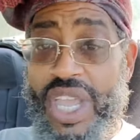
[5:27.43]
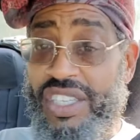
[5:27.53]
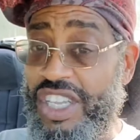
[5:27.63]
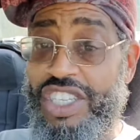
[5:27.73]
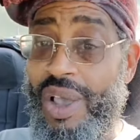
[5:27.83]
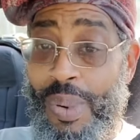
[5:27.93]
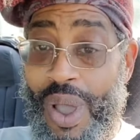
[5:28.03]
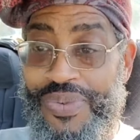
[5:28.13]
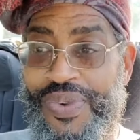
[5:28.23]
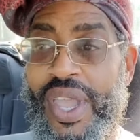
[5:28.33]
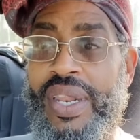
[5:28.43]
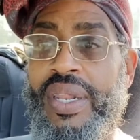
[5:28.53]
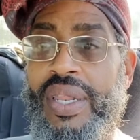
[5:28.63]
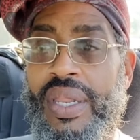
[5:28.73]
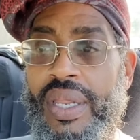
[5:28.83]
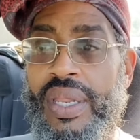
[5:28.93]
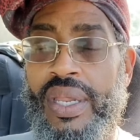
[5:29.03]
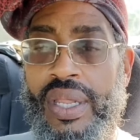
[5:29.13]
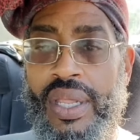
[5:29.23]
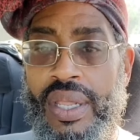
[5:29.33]
he's just your boyfriend,
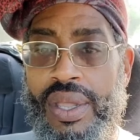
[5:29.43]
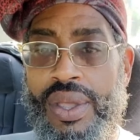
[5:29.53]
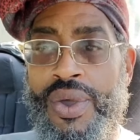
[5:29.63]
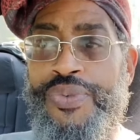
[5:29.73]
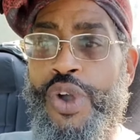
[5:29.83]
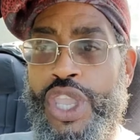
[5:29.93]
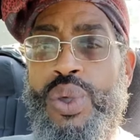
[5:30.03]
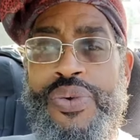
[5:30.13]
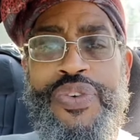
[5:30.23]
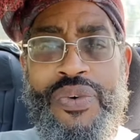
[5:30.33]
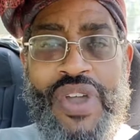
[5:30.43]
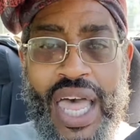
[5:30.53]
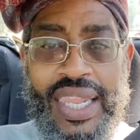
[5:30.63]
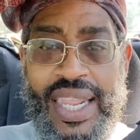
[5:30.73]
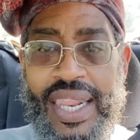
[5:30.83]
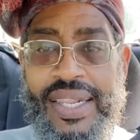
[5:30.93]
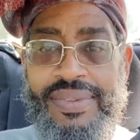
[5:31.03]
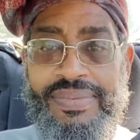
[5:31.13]
for you to feel validated?